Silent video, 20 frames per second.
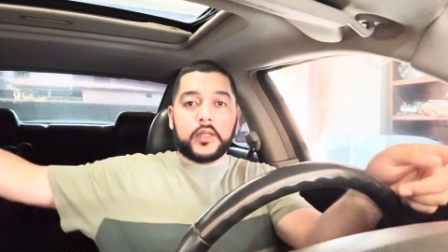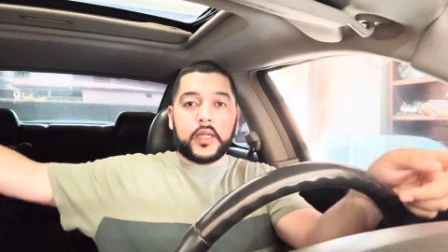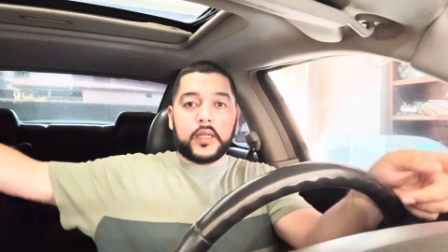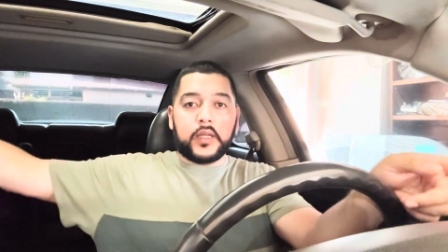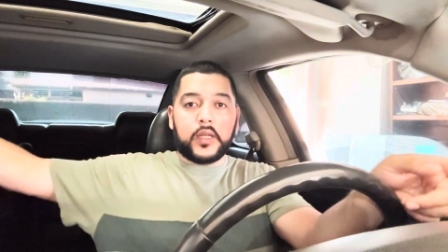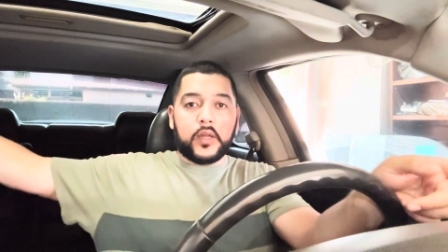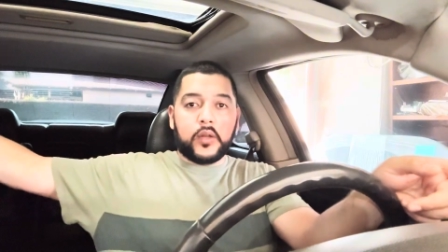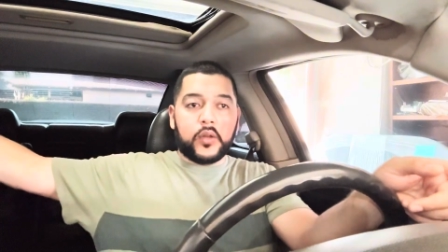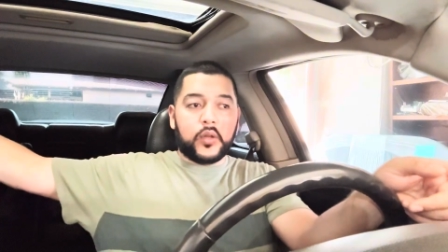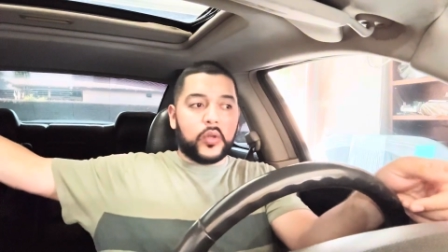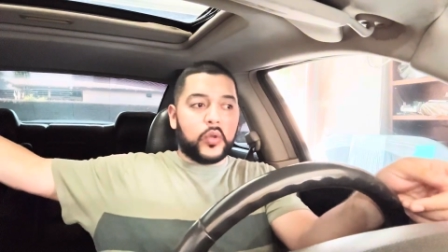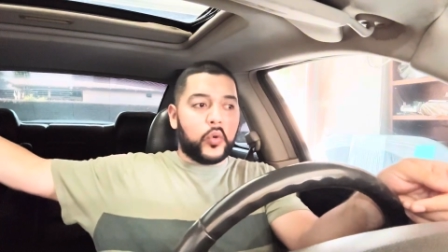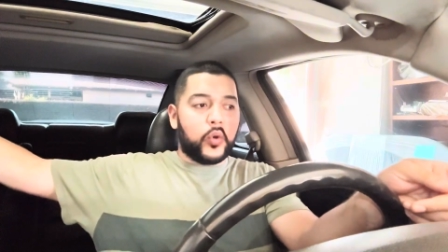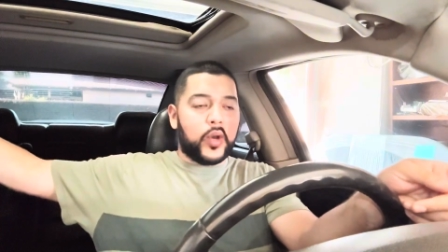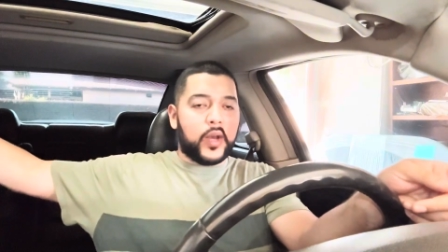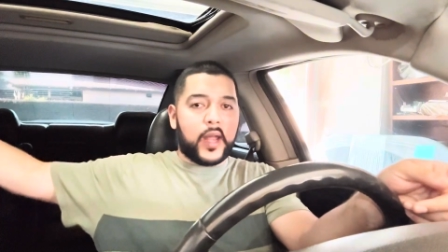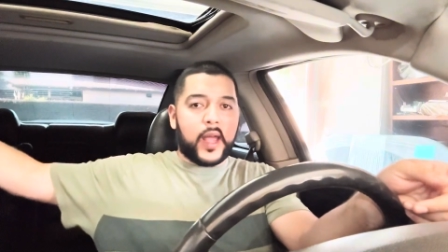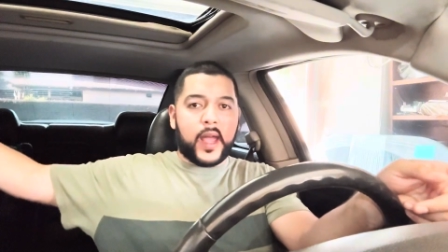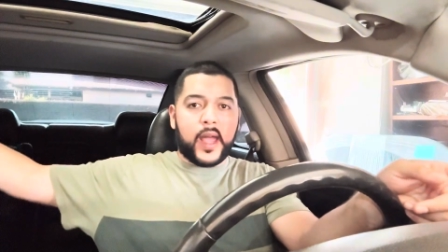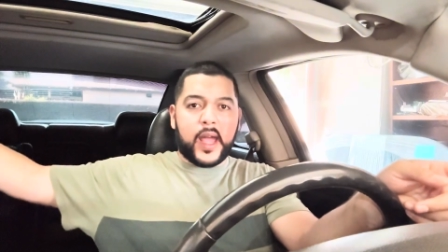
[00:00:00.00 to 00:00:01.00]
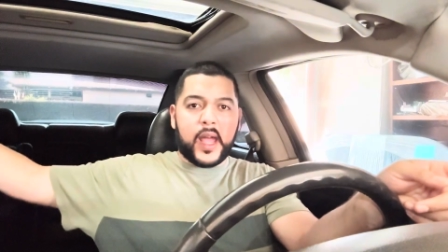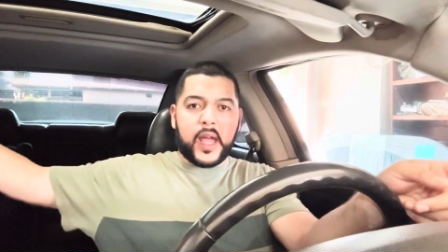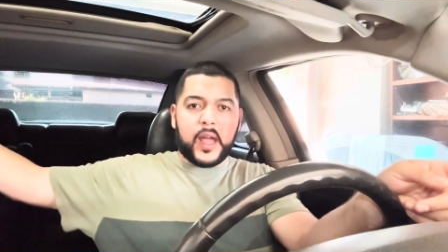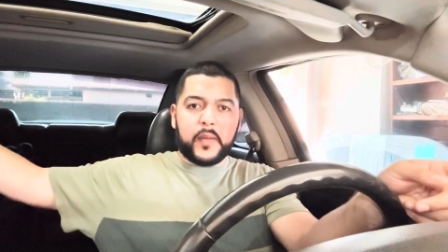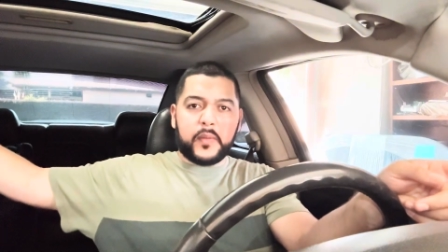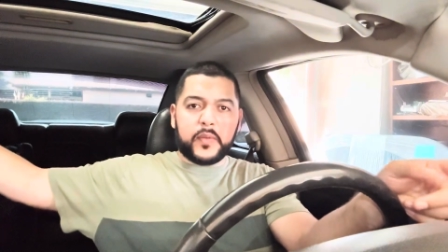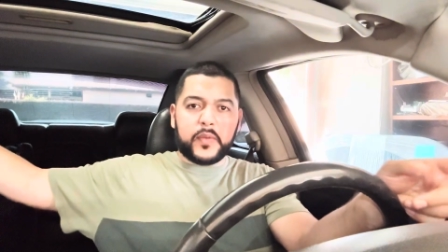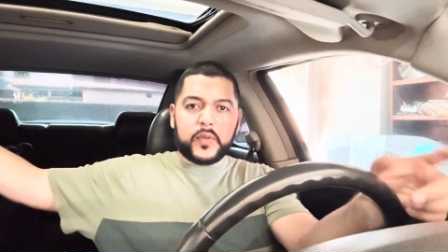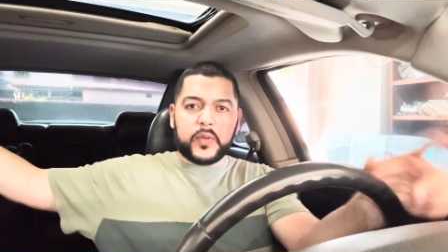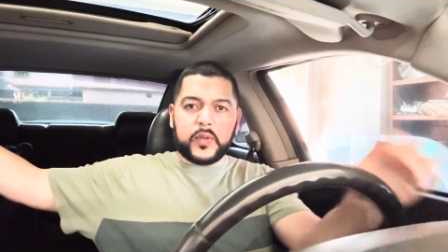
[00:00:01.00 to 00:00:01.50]
I think they're
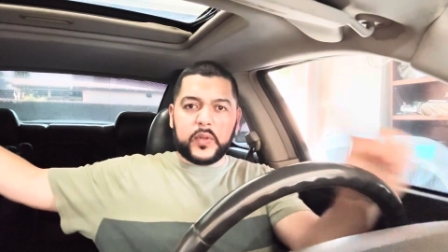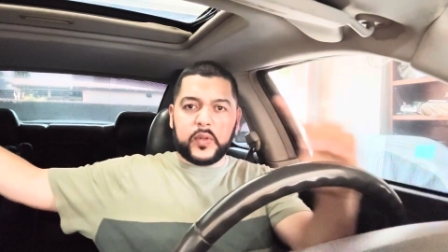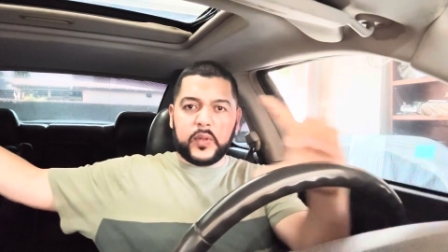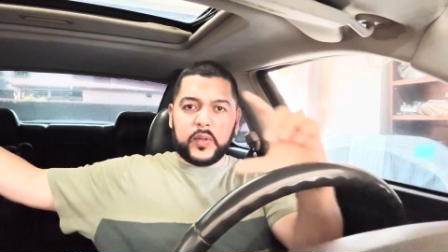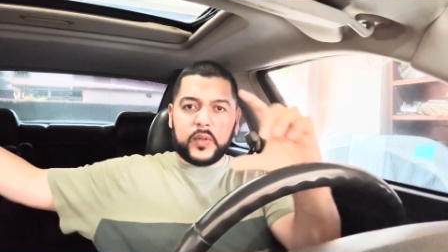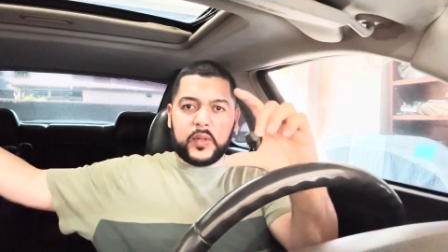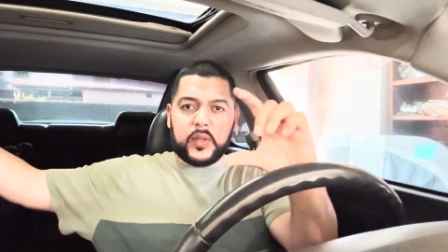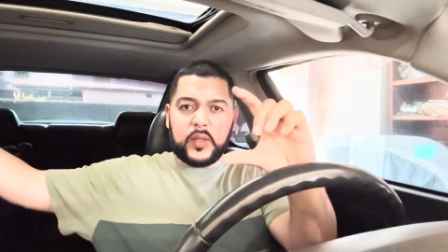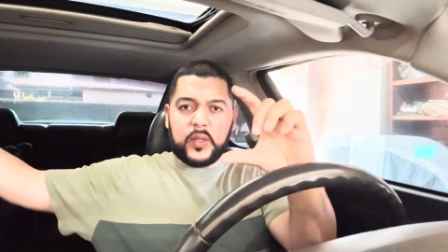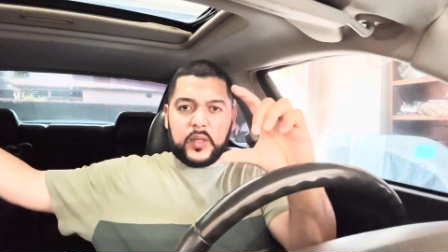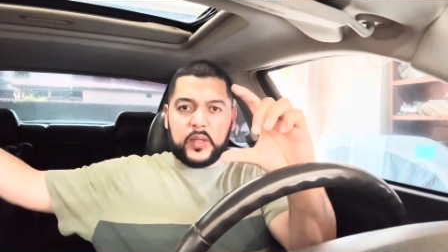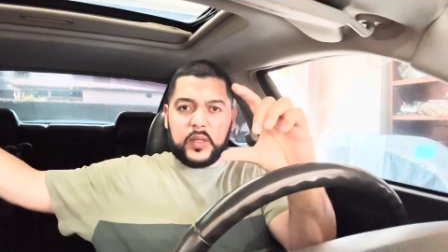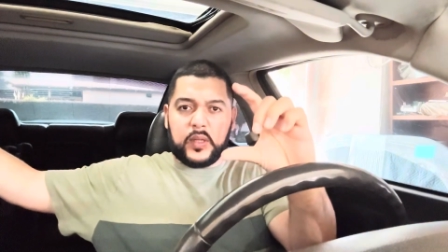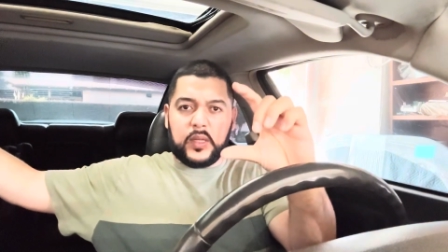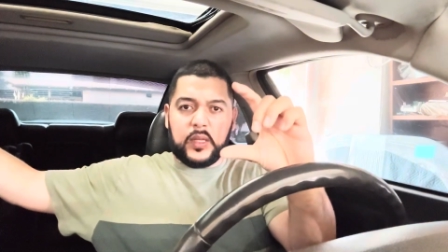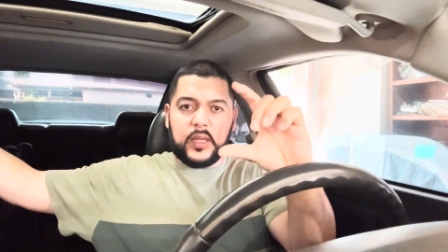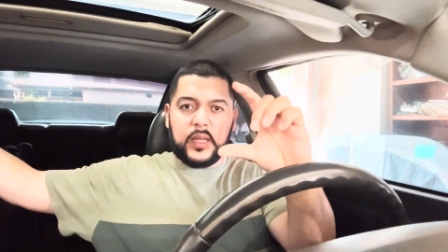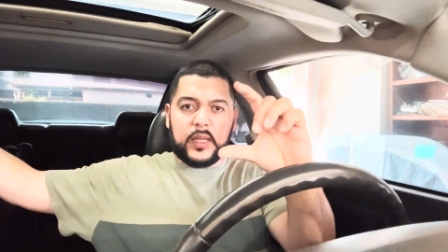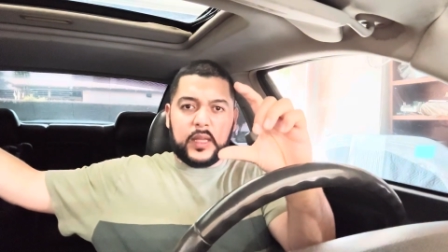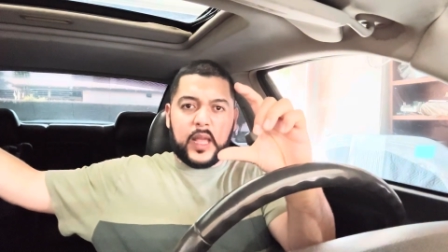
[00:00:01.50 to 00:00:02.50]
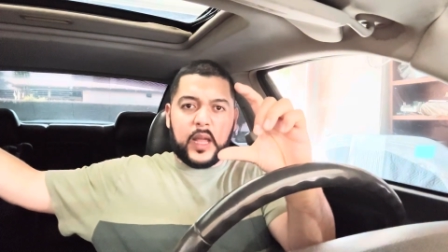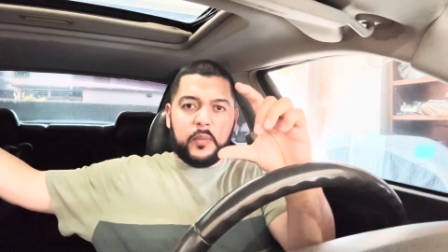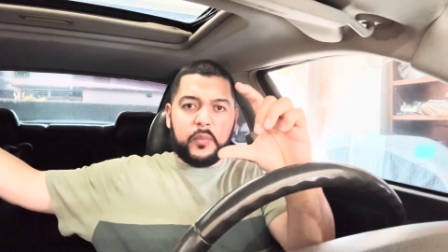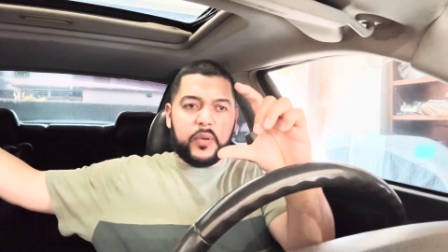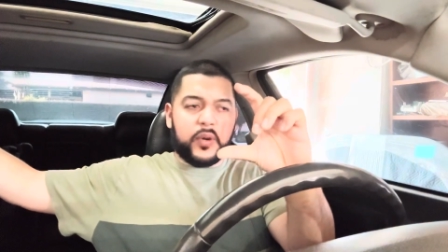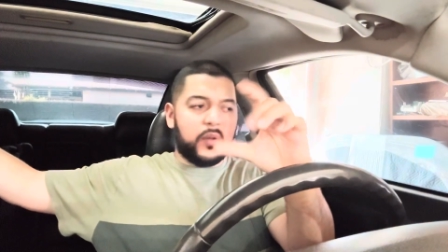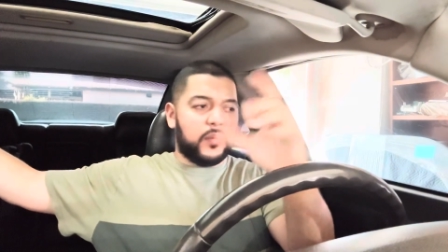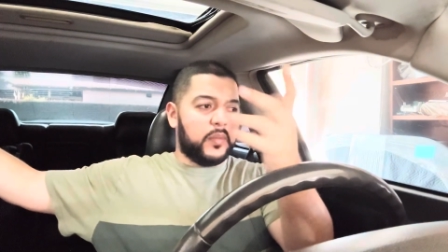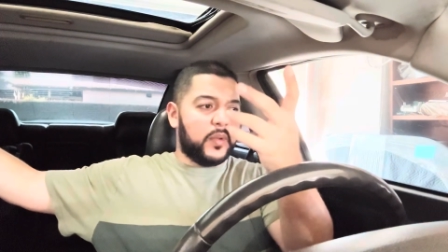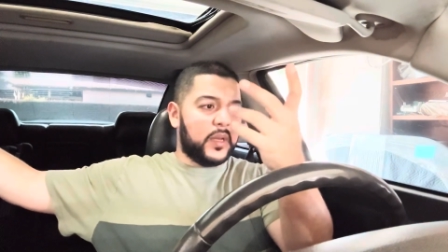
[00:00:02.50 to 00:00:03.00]
3.5s, like that,
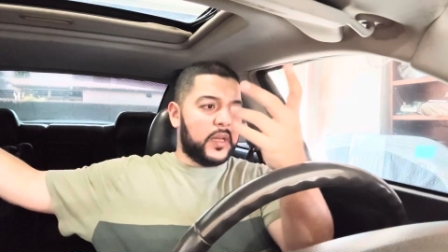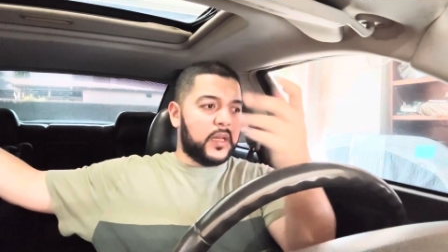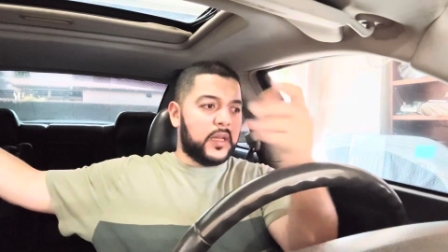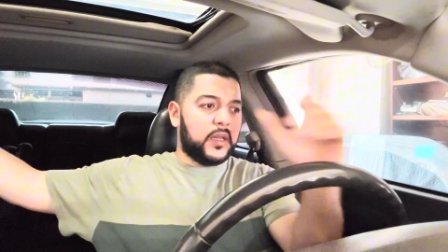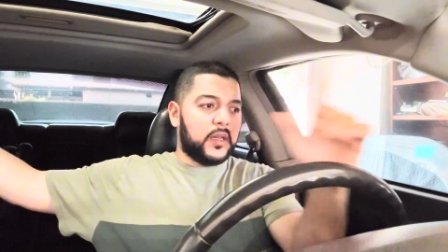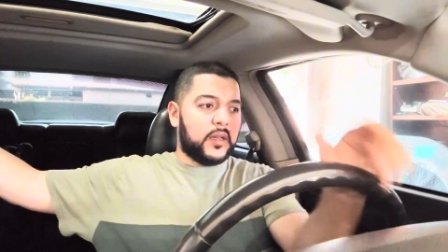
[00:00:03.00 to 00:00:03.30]
pretty big.